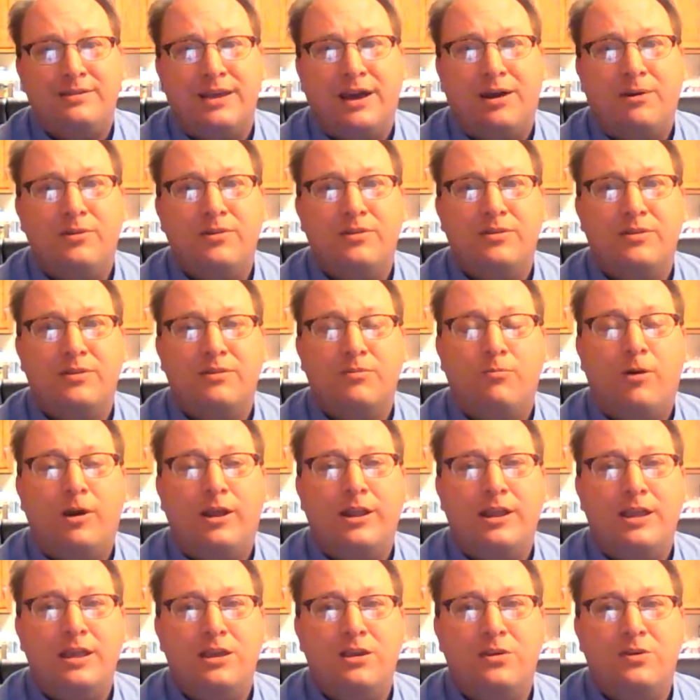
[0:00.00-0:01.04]
That was
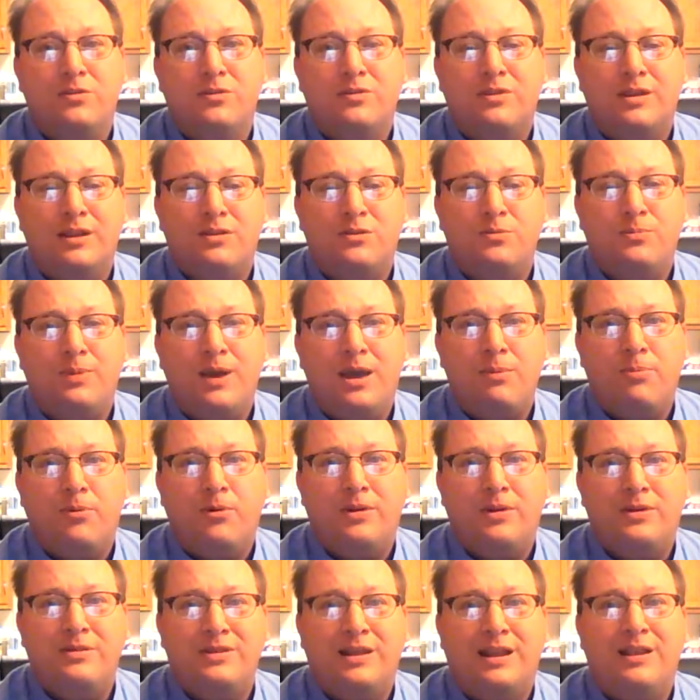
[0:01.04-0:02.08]
what he used in his paper.
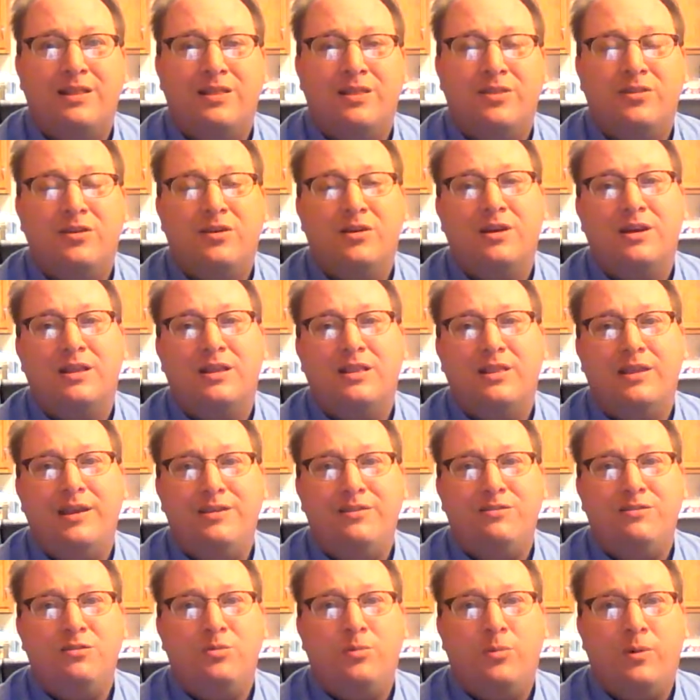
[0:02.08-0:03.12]
He said it took at
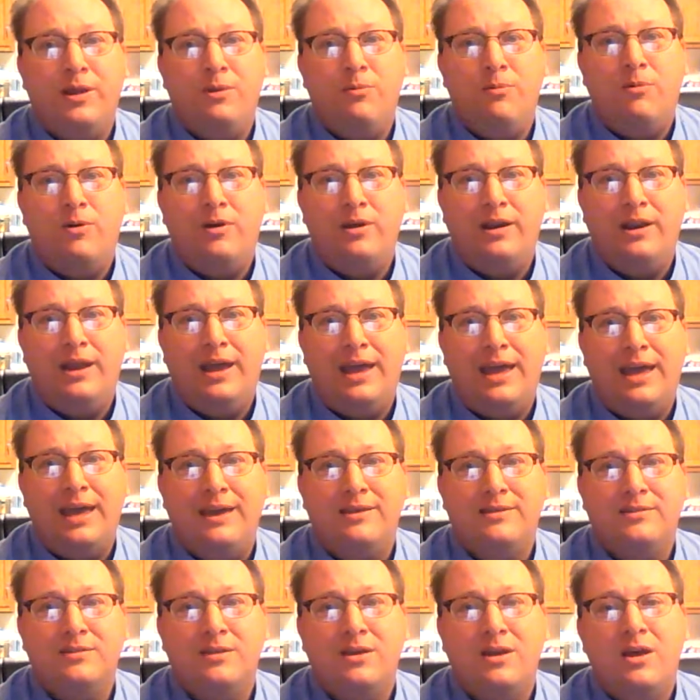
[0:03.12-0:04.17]
least 21
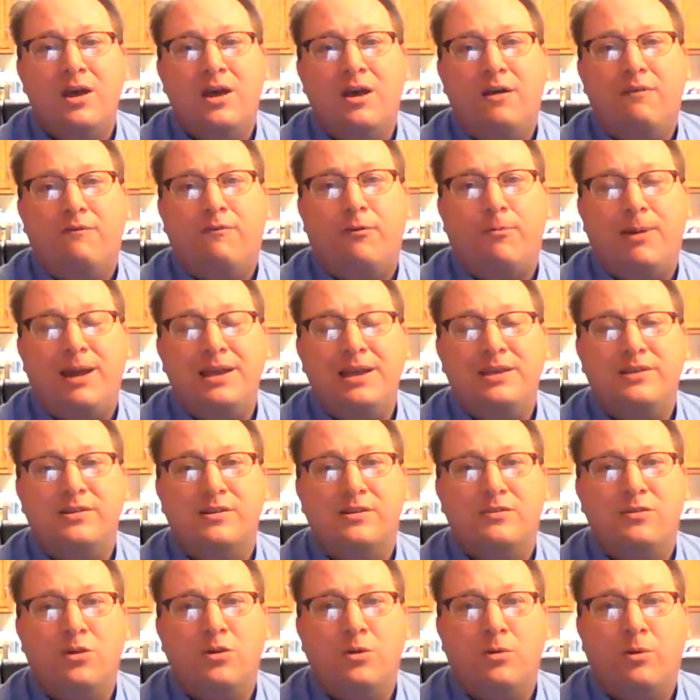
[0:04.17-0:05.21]
days for
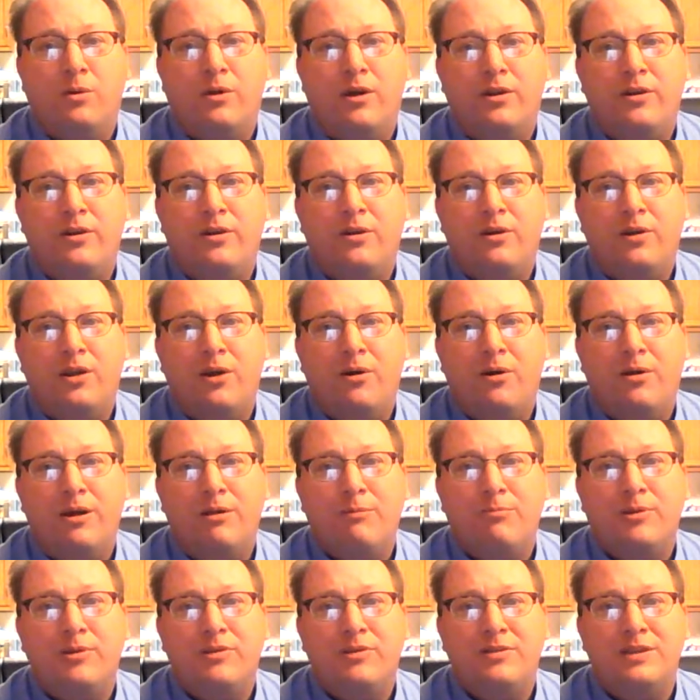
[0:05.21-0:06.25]
patients who were
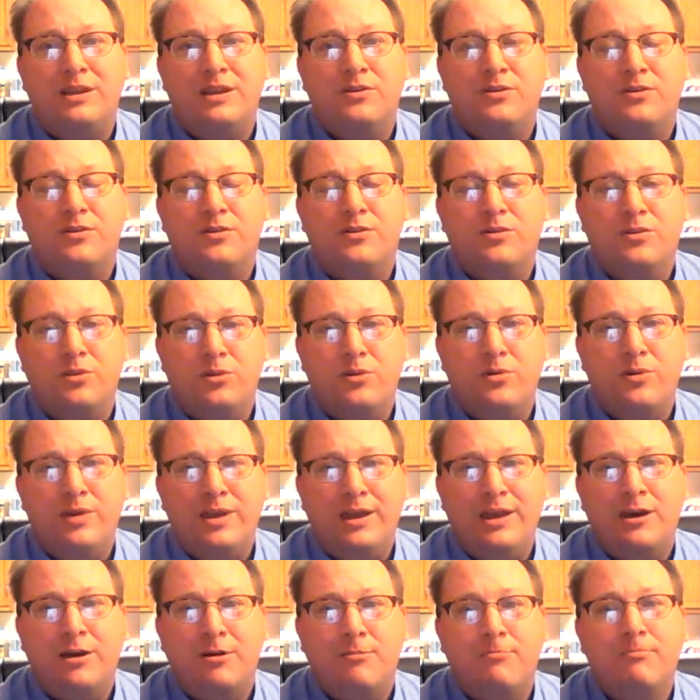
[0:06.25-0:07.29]
undergoing procedures through
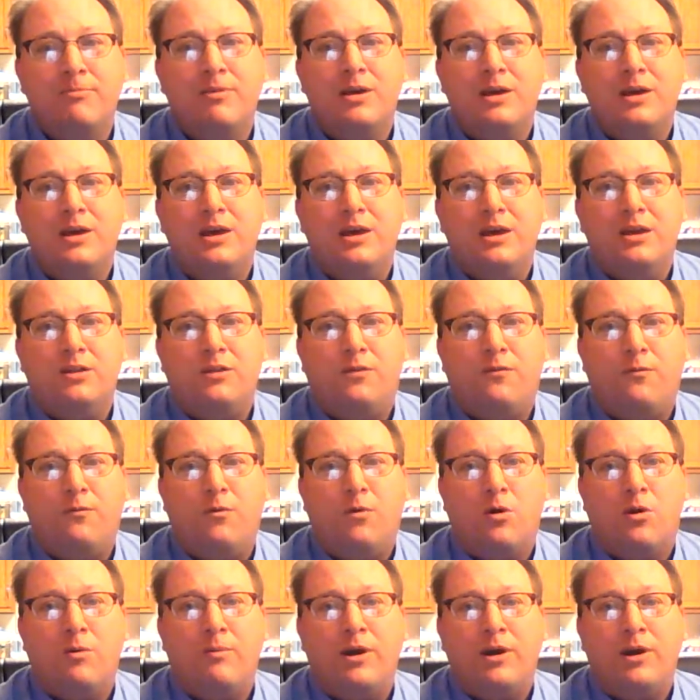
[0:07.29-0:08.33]
him to
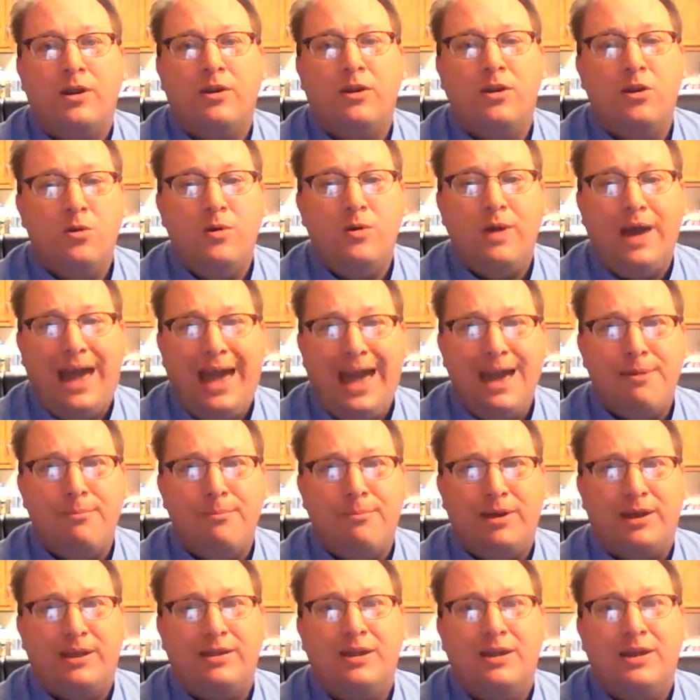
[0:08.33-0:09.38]
form a new
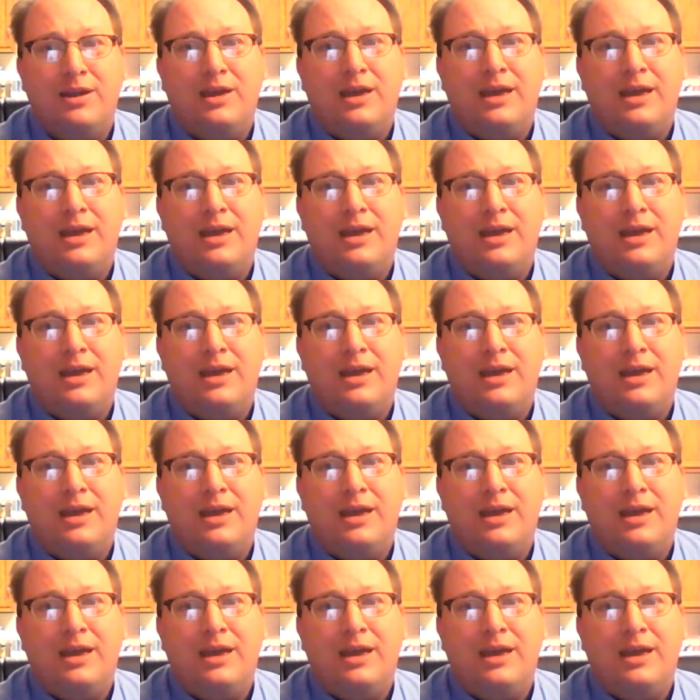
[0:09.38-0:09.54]
habit.